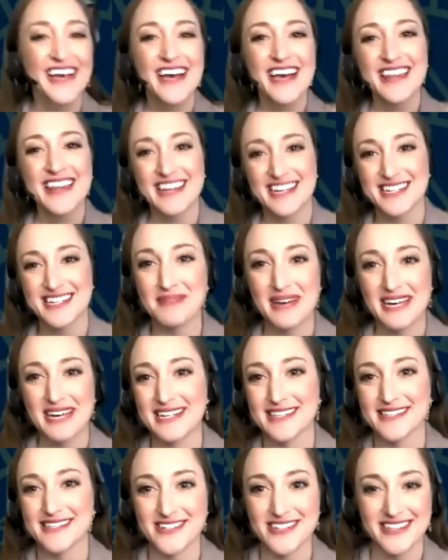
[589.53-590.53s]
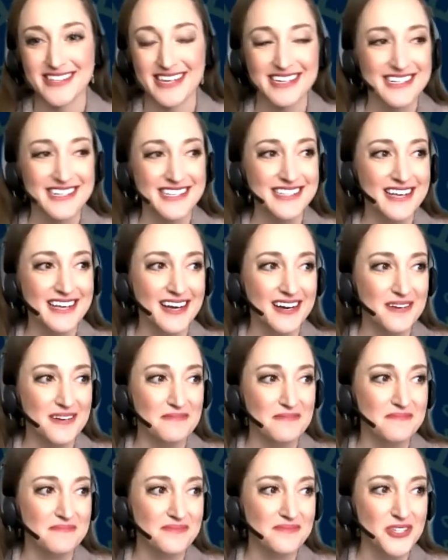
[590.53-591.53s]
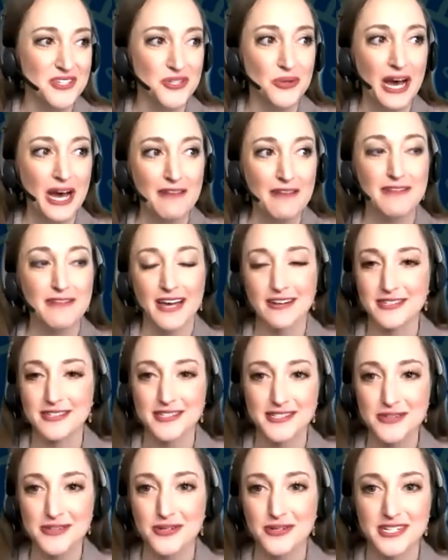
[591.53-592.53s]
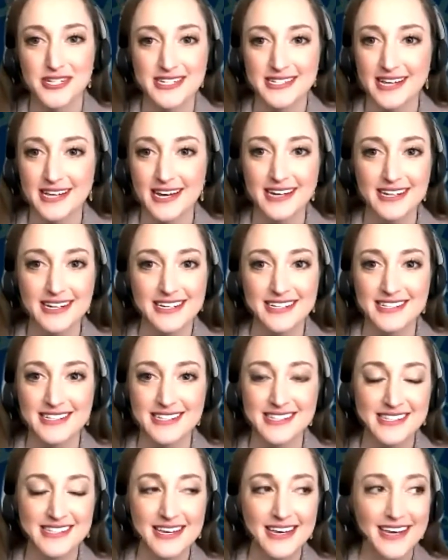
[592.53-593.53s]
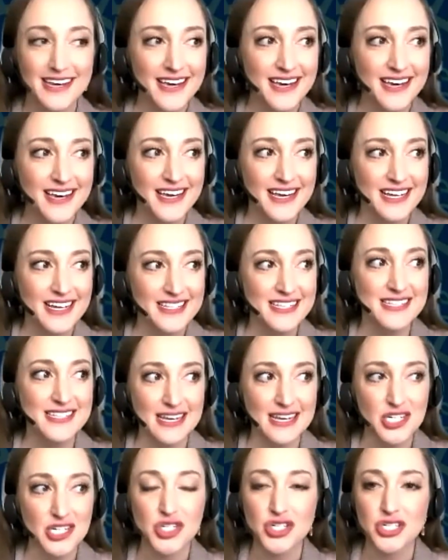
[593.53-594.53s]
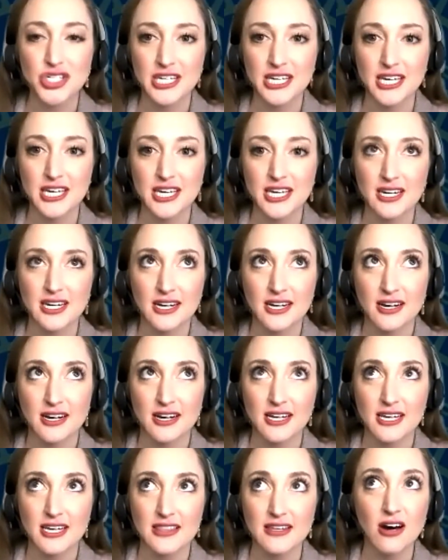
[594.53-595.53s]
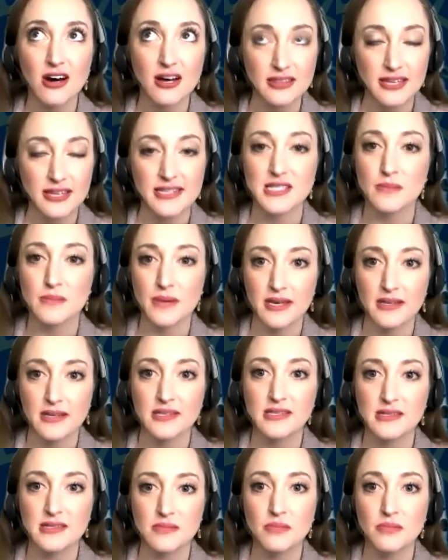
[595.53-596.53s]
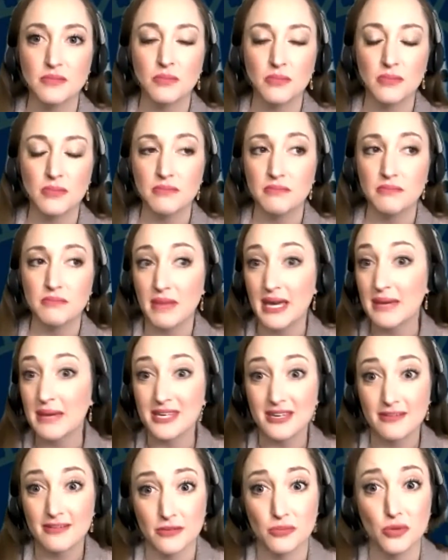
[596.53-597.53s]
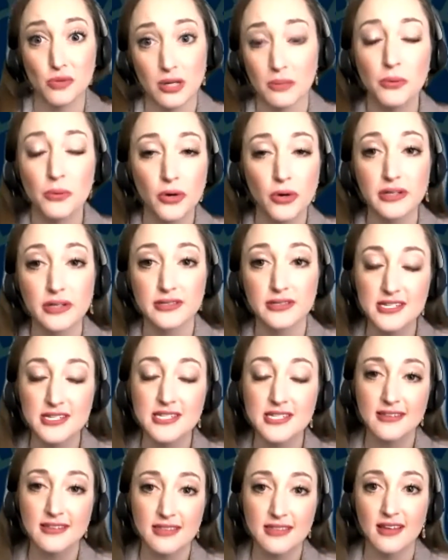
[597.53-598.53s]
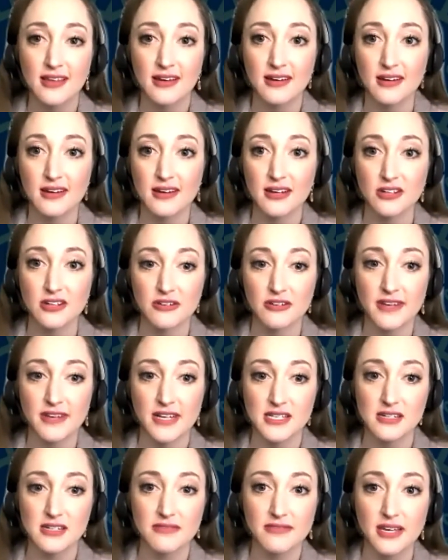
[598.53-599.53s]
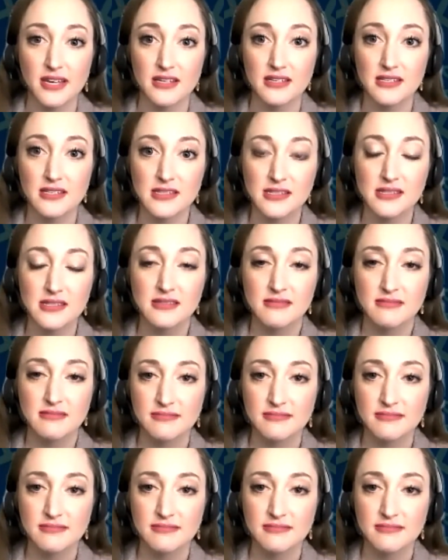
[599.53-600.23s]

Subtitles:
That's my answer to this, to how vital is course design. It's essentially in the online space, maybe even more important than in your face-to-face